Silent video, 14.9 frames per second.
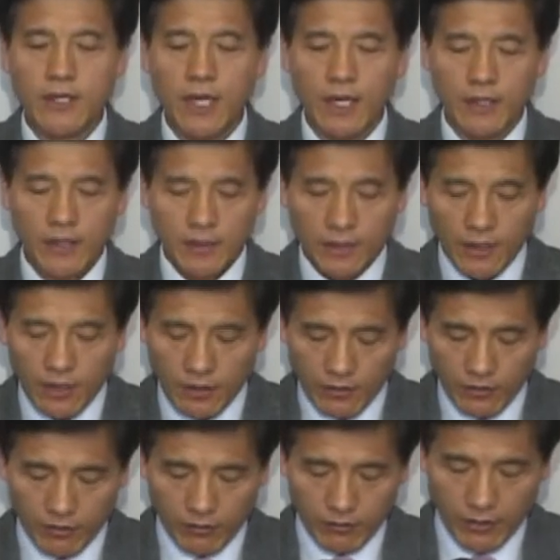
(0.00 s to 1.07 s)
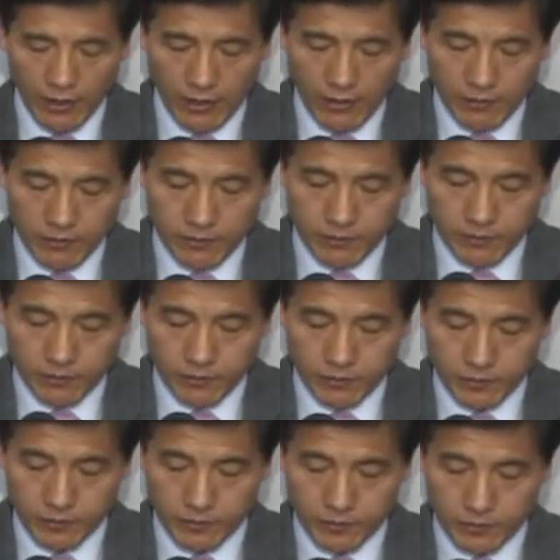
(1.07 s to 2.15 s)
The end is near.
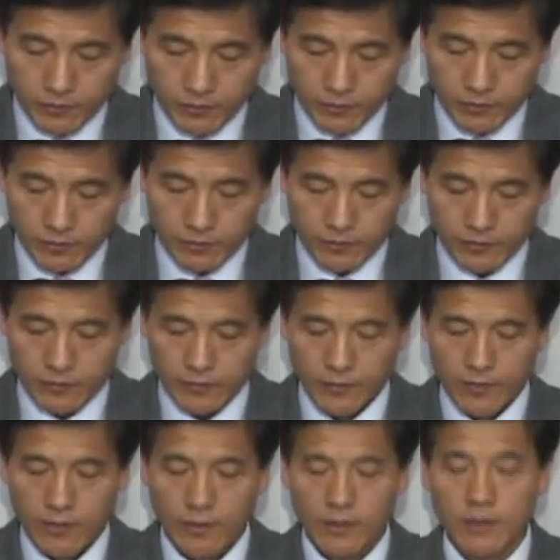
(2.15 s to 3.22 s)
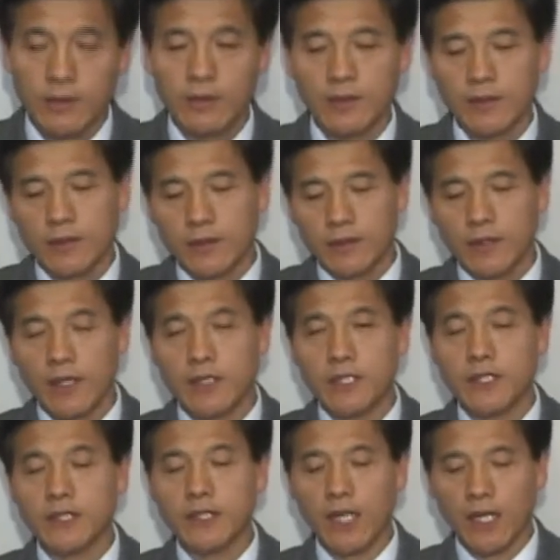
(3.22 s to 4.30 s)
The end of this world
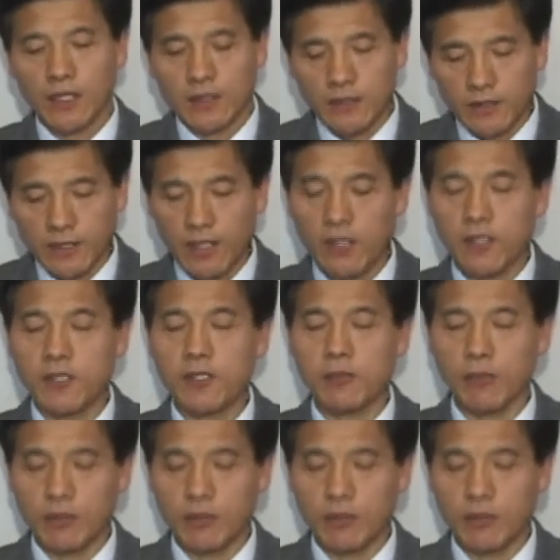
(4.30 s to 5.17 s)
is near.